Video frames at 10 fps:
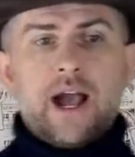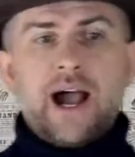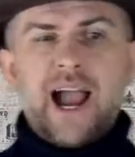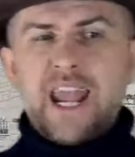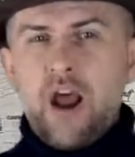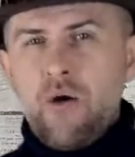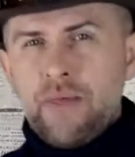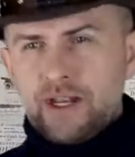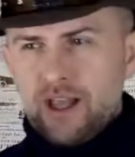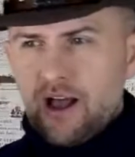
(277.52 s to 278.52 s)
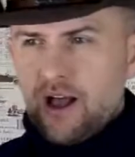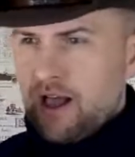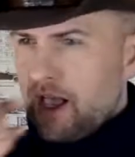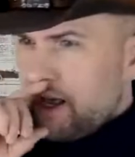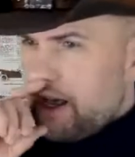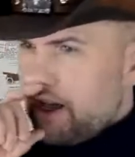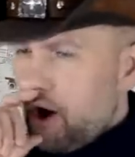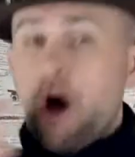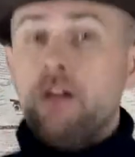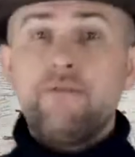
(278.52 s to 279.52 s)
I know that
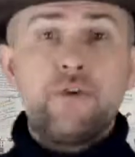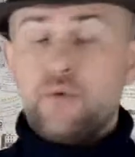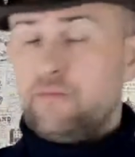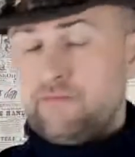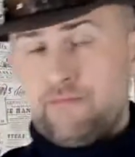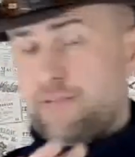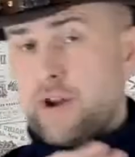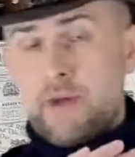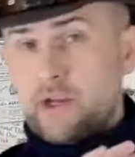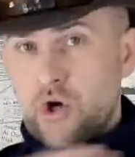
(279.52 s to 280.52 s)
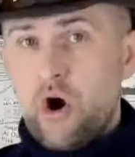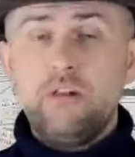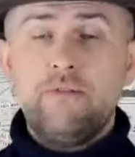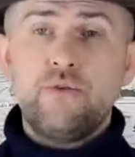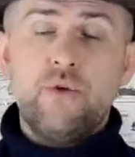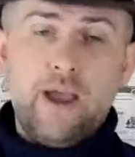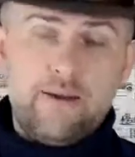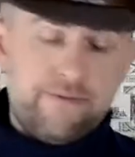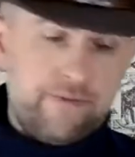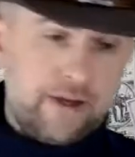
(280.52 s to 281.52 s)
all of you, pretty much all of you,
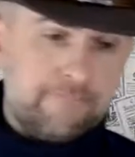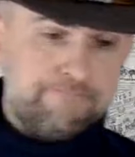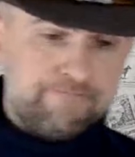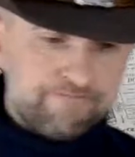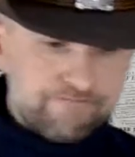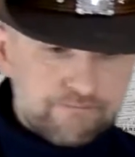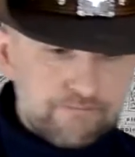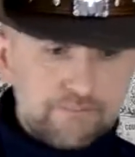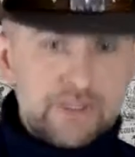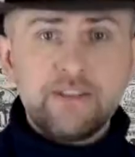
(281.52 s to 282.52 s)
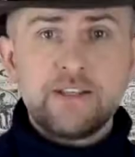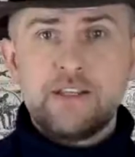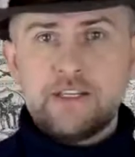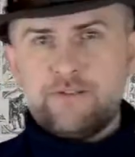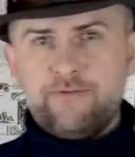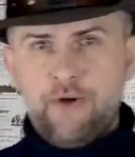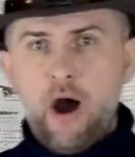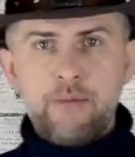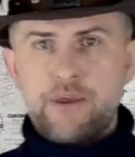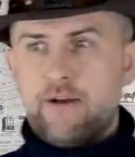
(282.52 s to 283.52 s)
have this
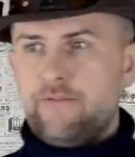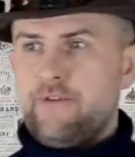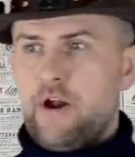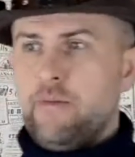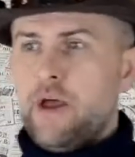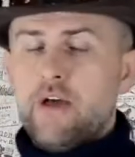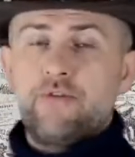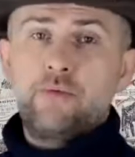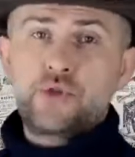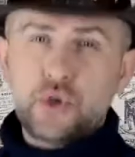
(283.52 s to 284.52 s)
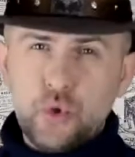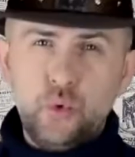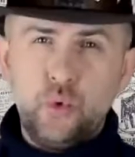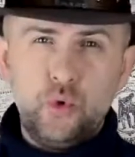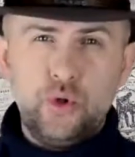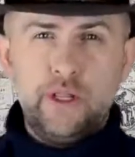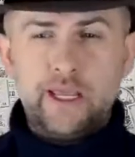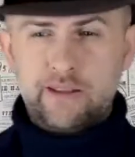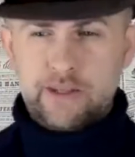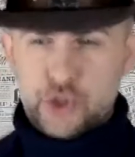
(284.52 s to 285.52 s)
phobia from school,
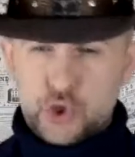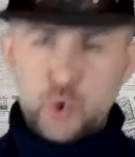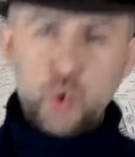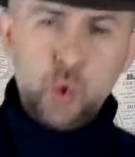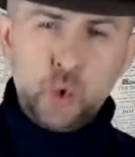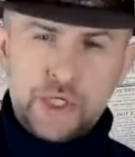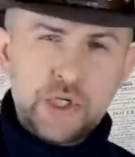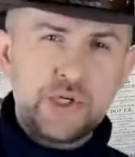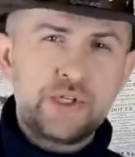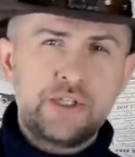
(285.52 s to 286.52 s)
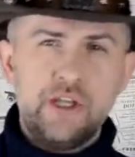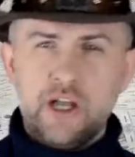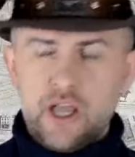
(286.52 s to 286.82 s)
like that school teachers